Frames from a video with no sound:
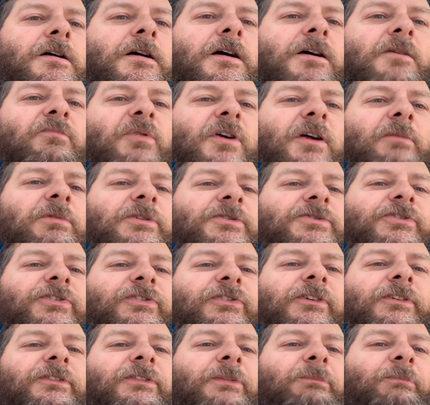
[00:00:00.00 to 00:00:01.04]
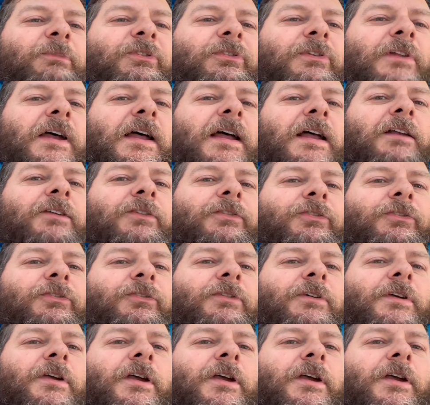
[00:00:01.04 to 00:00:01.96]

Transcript: I'll probably just eat some snacks.